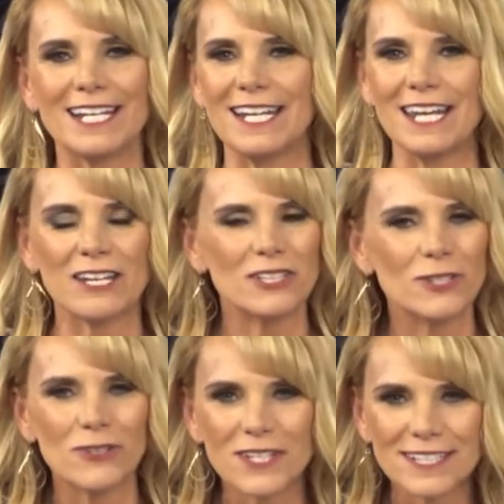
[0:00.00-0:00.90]
And He can
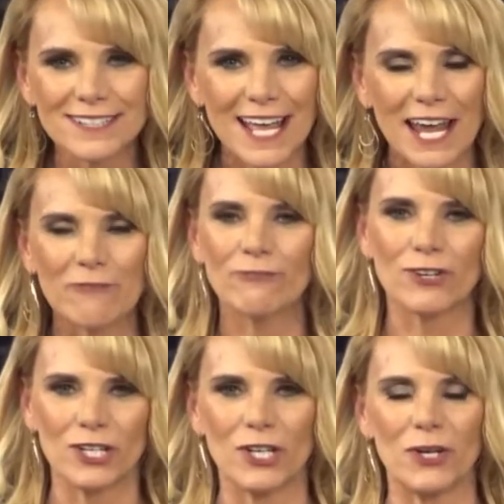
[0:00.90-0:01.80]
do the same
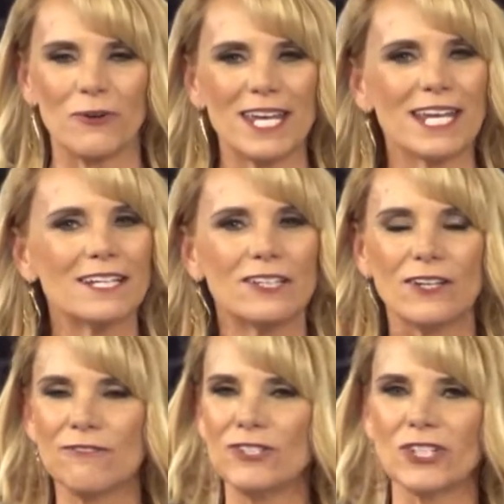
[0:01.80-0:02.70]
for you. He can
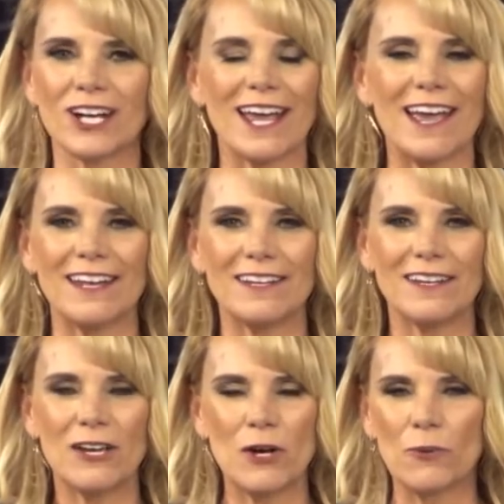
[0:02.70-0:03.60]
lift your head
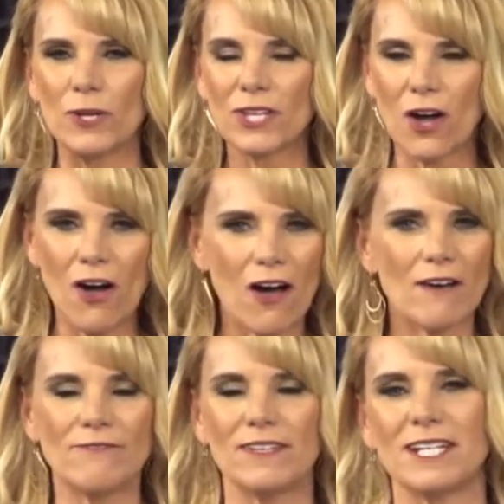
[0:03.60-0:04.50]
with
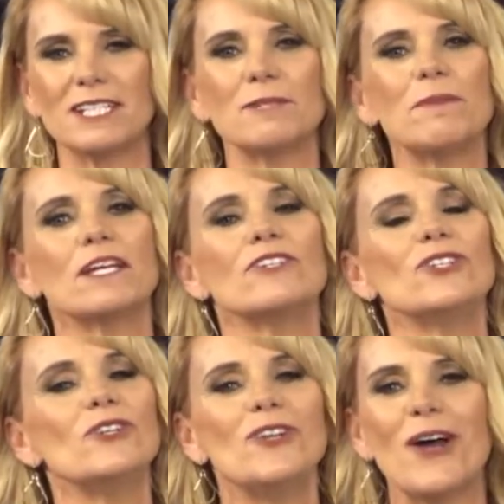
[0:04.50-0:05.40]
confidence because
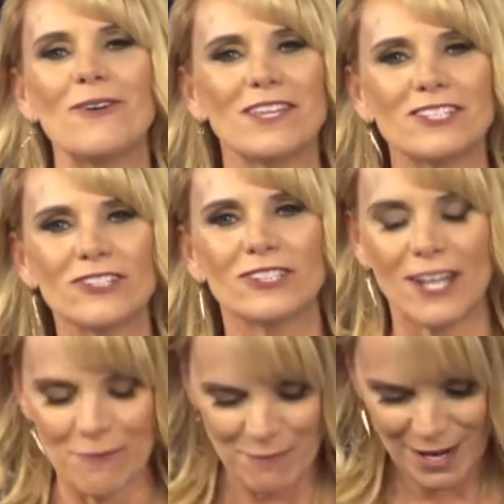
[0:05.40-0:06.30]
you know that you're
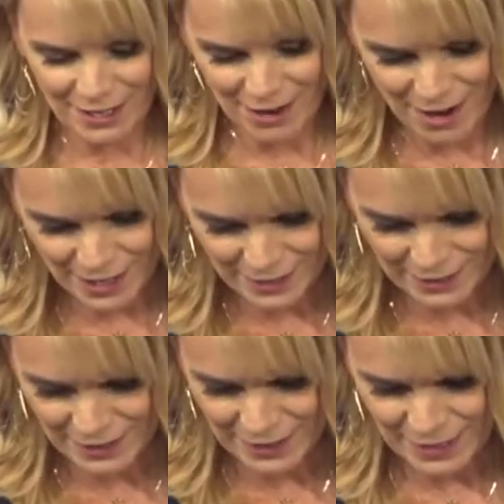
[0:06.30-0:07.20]
loved by God.
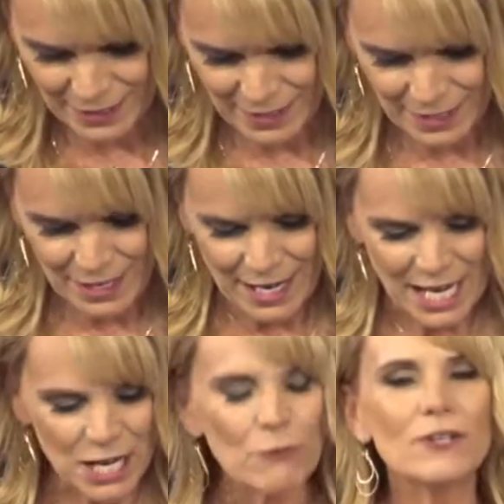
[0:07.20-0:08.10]

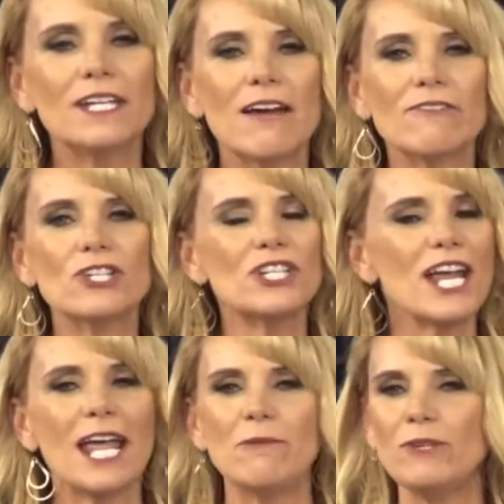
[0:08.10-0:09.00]
He will never
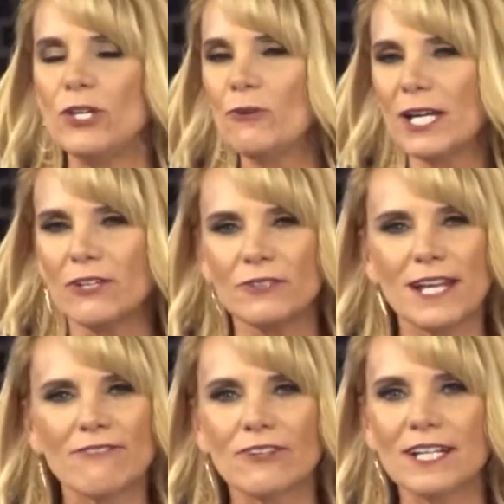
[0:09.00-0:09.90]
shame you, He'll
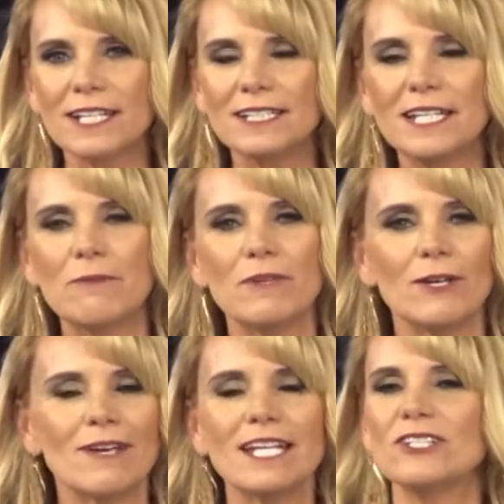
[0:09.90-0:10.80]
never condemn
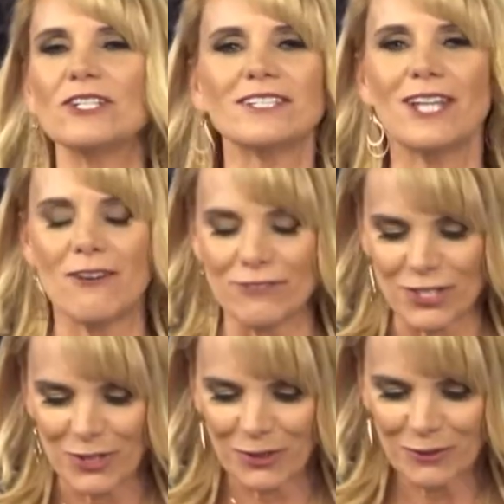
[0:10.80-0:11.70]
you. He just loves
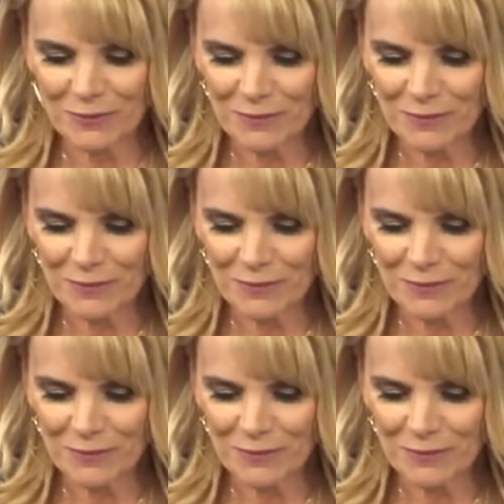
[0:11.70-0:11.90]
you.